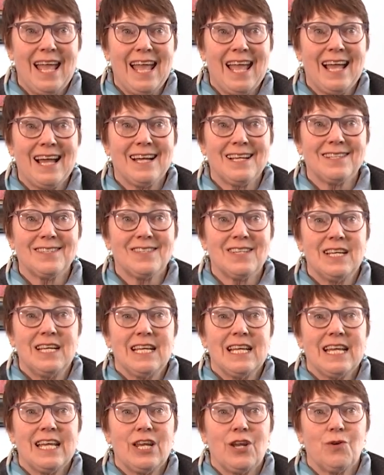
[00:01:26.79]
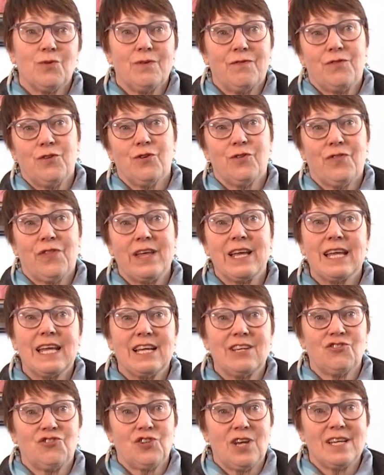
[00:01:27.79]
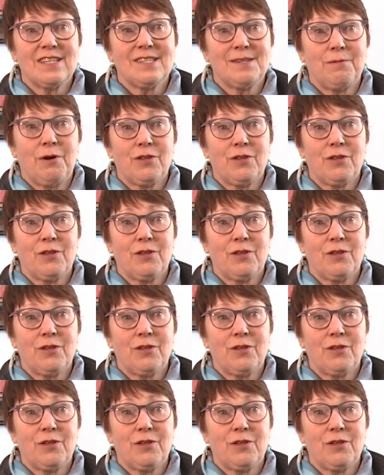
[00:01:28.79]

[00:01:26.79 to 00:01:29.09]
And, you know, if you're thinking just